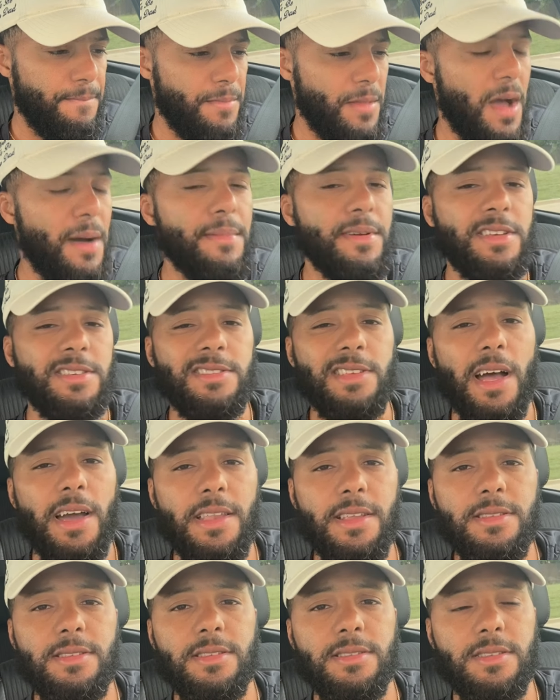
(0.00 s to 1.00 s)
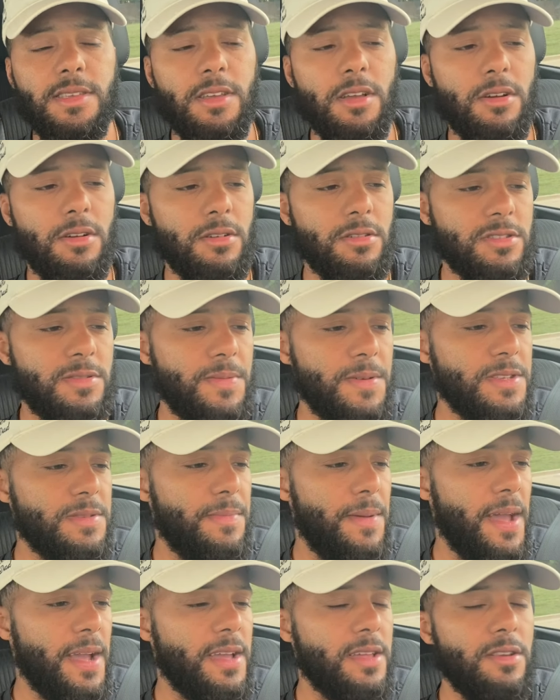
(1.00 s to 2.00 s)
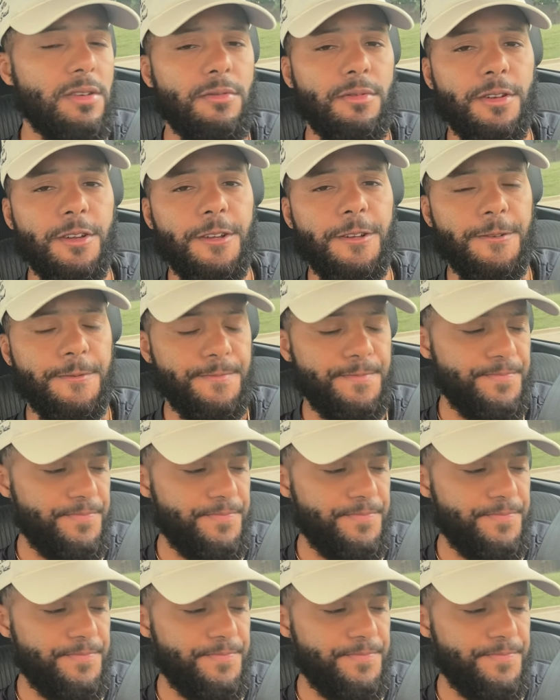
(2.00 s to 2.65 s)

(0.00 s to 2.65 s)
excited to see Errol Spence back in the ring.